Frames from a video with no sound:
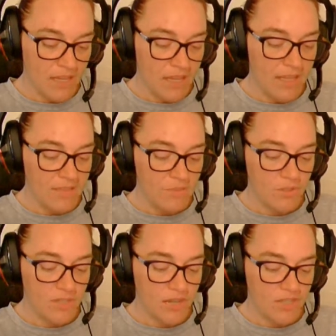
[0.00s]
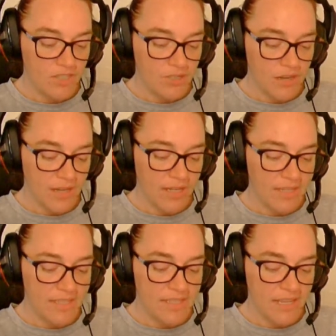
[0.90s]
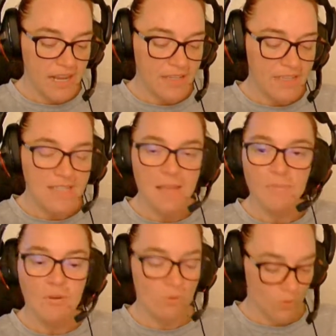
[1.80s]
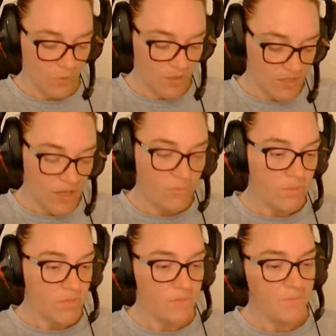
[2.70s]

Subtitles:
Anne put it on a tray and set it on the table with a tumbler.